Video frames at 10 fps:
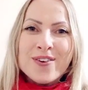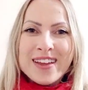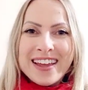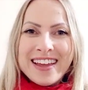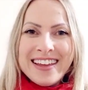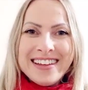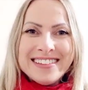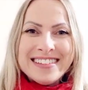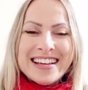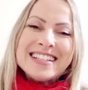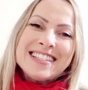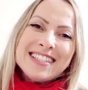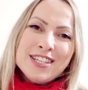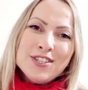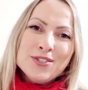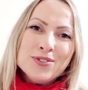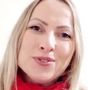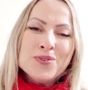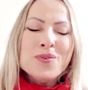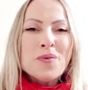okay? See
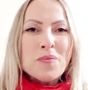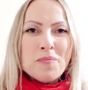you,